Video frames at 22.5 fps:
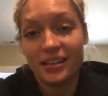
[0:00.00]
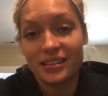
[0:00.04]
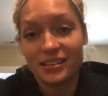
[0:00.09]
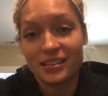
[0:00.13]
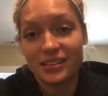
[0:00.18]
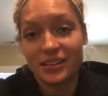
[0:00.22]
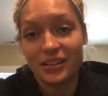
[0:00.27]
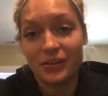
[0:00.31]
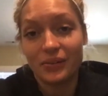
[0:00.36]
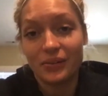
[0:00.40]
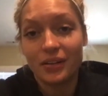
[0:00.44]

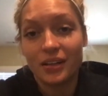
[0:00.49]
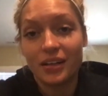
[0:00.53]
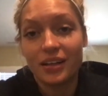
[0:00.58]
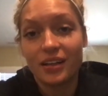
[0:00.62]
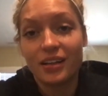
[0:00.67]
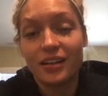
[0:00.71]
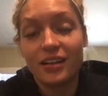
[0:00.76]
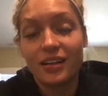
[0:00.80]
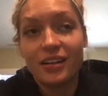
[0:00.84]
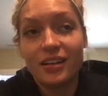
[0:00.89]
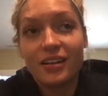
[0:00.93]
So
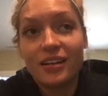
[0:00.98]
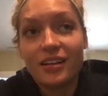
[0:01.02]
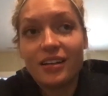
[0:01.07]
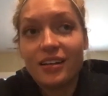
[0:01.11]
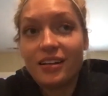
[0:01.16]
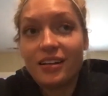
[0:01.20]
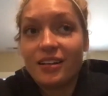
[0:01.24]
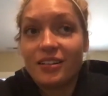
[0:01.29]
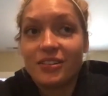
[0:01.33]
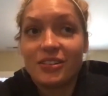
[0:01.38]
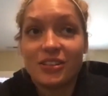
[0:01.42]

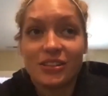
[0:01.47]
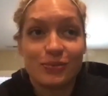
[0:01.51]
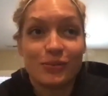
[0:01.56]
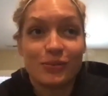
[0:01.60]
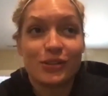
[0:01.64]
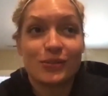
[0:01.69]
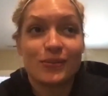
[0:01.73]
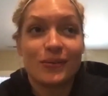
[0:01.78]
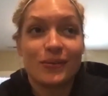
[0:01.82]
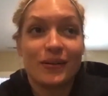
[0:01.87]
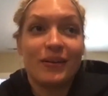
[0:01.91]
just
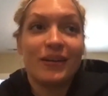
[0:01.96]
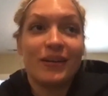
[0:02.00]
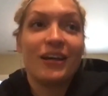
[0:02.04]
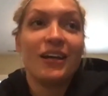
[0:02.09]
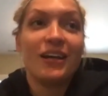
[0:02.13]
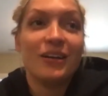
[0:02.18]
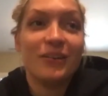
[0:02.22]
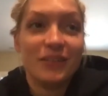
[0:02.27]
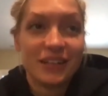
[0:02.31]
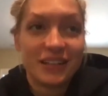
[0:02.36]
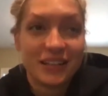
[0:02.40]
wish
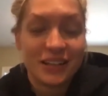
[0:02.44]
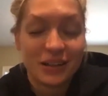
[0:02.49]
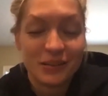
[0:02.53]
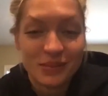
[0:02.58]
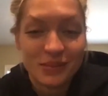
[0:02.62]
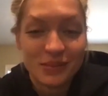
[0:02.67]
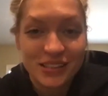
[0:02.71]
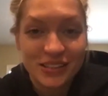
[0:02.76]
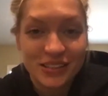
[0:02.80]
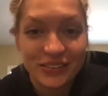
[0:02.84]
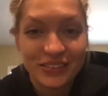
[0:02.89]
it would come
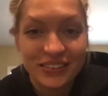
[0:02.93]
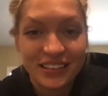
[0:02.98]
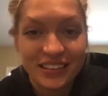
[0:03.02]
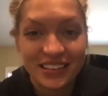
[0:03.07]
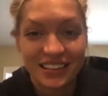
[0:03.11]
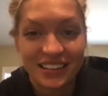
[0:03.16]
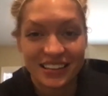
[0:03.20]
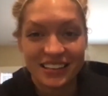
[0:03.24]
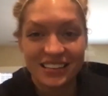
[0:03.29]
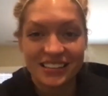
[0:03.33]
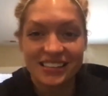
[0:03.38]

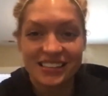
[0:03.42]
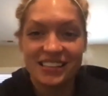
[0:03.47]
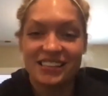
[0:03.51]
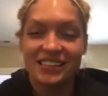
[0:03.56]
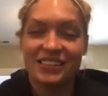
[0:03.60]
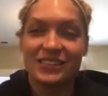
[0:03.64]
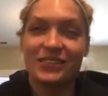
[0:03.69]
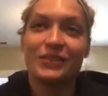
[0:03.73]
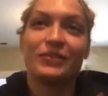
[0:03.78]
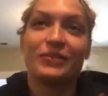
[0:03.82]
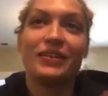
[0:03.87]
sooner, because
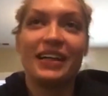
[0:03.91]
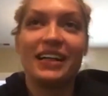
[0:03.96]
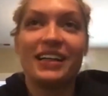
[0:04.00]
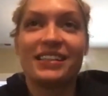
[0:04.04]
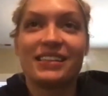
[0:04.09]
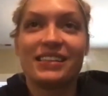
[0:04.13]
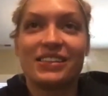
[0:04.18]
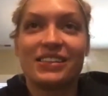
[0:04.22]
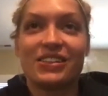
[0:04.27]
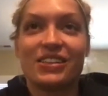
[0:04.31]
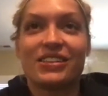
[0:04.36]
this 2 weeks
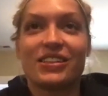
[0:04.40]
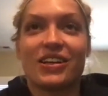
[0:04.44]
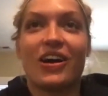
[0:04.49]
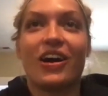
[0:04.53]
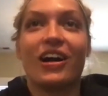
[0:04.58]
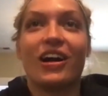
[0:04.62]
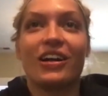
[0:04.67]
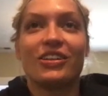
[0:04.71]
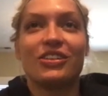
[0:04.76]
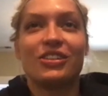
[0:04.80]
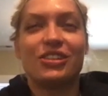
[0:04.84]
is just
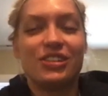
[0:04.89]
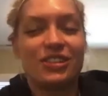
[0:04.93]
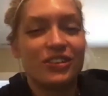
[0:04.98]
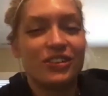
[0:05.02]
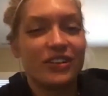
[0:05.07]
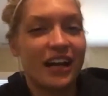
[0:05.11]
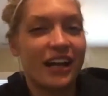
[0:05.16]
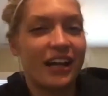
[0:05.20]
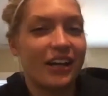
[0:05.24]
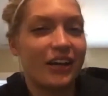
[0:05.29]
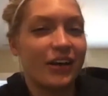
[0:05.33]
hard. You still
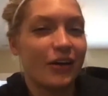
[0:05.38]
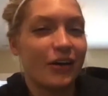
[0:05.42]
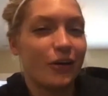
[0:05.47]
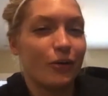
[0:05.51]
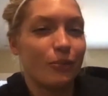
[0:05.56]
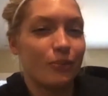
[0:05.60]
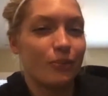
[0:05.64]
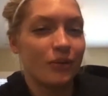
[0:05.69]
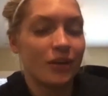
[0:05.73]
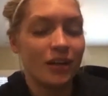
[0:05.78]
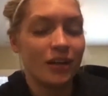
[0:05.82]
got to
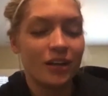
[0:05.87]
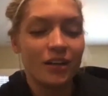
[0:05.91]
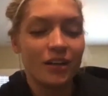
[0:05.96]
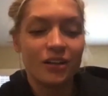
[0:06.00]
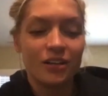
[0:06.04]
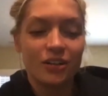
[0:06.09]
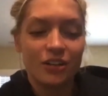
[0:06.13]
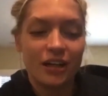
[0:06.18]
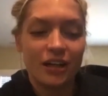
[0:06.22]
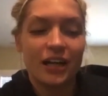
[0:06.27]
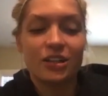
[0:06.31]
go,
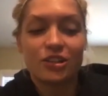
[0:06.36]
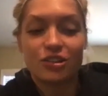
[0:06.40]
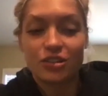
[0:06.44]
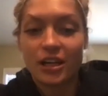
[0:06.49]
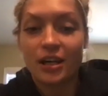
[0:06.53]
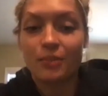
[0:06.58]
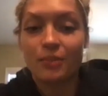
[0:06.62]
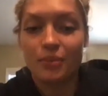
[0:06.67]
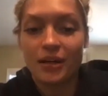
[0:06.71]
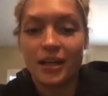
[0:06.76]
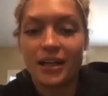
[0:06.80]
got to
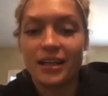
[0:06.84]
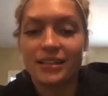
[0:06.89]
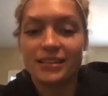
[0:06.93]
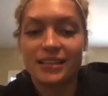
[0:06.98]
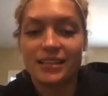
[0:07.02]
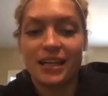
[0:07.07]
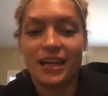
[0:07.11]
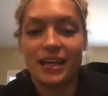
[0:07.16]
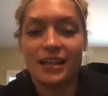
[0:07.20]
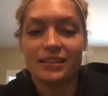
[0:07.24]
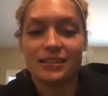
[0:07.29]
train pretty
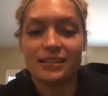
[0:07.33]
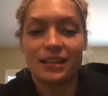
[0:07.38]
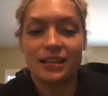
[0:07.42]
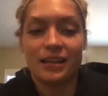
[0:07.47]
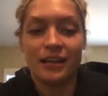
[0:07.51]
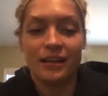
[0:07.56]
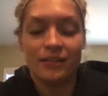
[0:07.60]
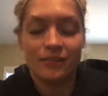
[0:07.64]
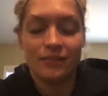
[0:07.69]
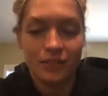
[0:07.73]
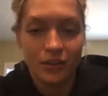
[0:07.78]
intense and
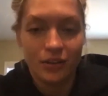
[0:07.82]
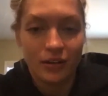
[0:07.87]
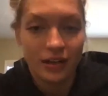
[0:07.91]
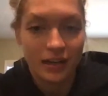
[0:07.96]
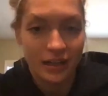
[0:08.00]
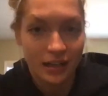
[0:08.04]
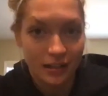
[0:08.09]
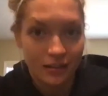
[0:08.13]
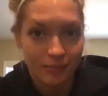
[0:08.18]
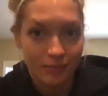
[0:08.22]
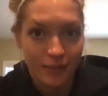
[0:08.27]
then you
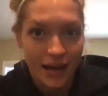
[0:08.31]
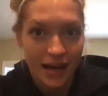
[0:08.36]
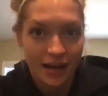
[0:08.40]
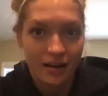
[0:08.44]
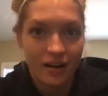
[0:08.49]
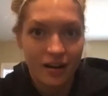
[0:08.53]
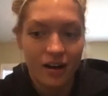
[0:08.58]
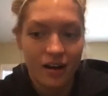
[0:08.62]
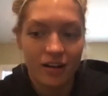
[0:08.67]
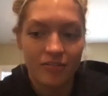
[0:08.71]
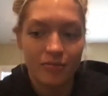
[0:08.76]
can back
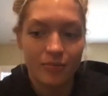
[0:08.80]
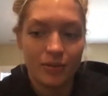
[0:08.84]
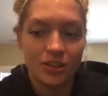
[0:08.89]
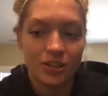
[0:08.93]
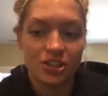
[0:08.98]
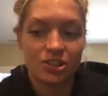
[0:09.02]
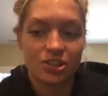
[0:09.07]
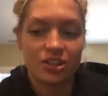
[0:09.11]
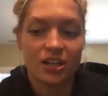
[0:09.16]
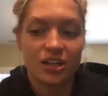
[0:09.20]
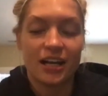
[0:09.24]
off, but
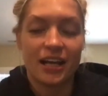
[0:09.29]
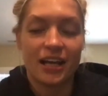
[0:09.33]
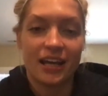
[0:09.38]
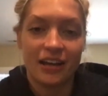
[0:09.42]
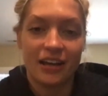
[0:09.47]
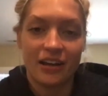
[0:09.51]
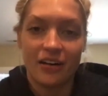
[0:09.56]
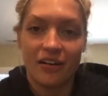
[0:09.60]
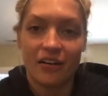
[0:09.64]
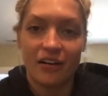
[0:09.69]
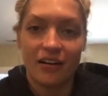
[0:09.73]
just trying to
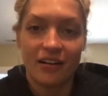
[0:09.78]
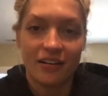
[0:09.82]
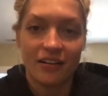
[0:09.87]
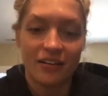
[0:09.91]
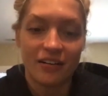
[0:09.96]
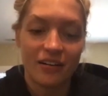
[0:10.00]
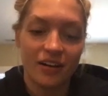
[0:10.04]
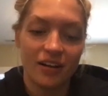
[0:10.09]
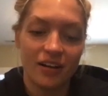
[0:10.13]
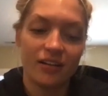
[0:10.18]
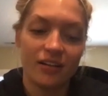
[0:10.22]
hang on
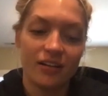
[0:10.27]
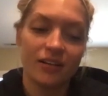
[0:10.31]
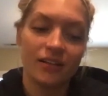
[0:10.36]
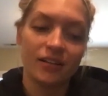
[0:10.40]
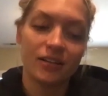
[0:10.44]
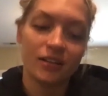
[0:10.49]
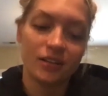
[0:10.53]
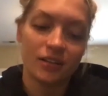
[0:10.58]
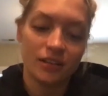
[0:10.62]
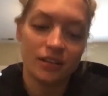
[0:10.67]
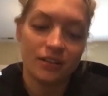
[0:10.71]

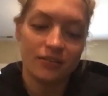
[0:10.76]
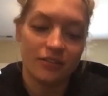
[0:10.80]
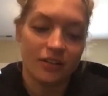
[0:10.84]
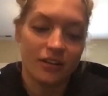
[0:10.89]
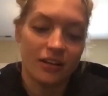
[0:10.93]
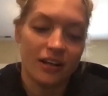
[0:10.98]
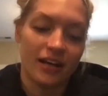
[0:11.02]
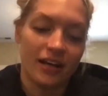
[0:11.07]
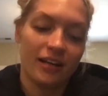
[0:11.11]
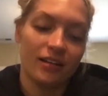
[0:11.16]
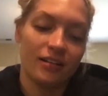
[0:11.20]
for
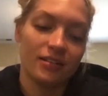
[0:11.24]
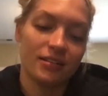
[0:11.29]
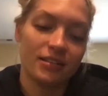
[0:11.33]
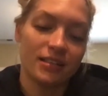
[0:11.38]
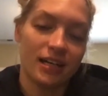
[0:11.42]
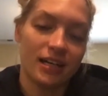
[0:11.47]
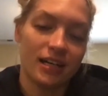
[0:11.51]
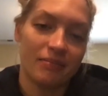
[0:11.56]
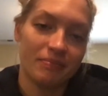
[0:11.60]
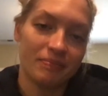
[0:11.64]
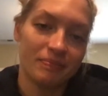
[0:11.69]
that
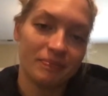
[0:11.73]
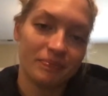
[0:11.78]
time.